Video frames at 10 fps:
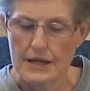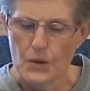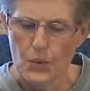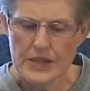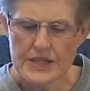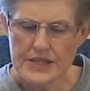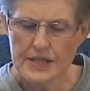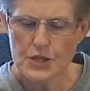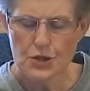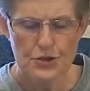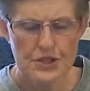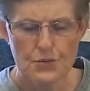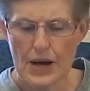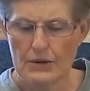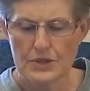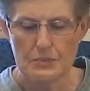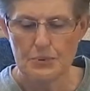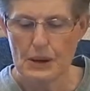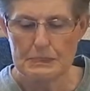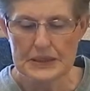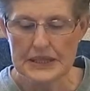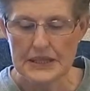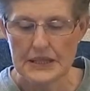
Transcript: Winston turned round abruptly.